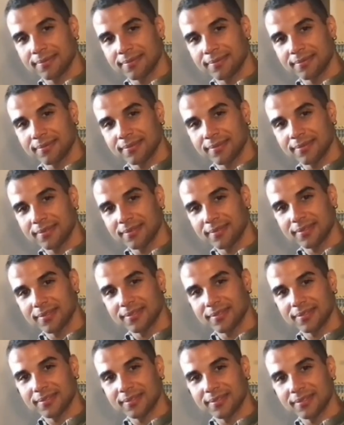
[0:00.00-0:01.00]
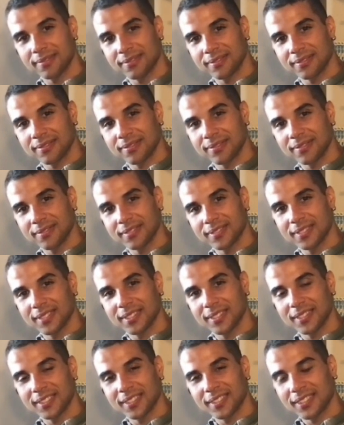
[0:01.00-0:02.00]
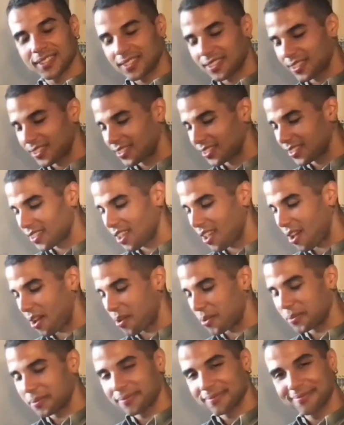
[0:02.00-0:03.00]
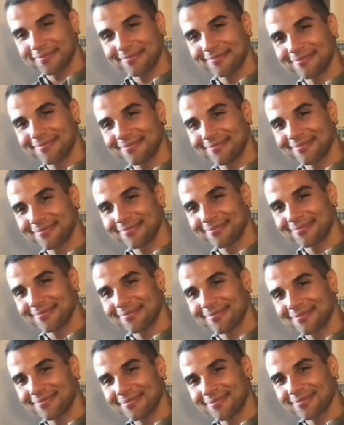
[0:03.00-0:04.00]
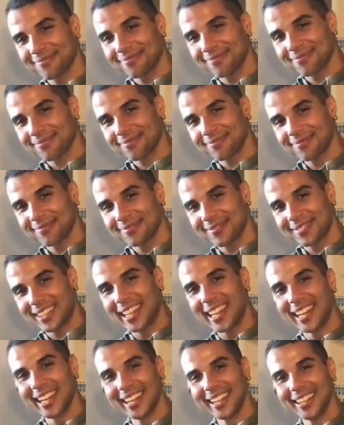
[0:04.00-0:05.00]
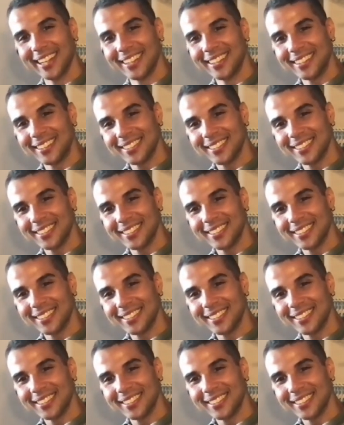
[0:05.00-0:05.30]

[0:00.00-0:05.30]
[no speech]